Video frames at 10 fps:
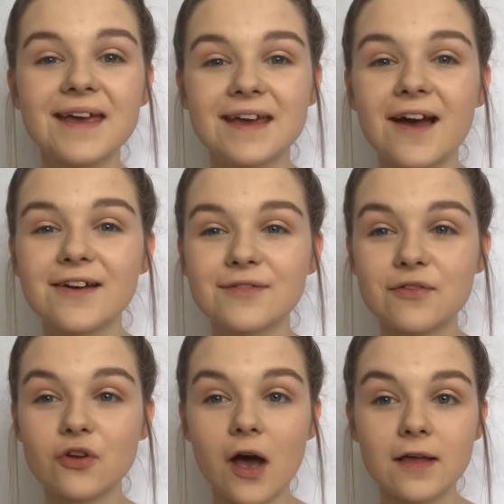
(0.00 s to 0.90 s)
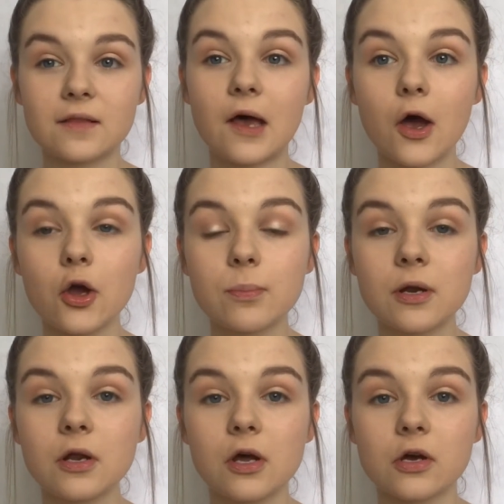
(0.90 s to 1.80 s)
it kind of gives your eyes that
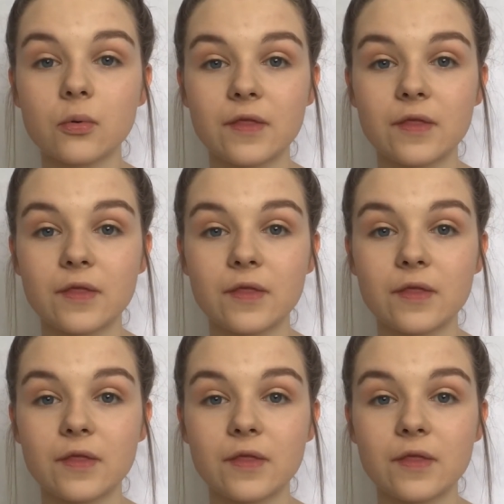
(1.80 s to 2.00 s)
open look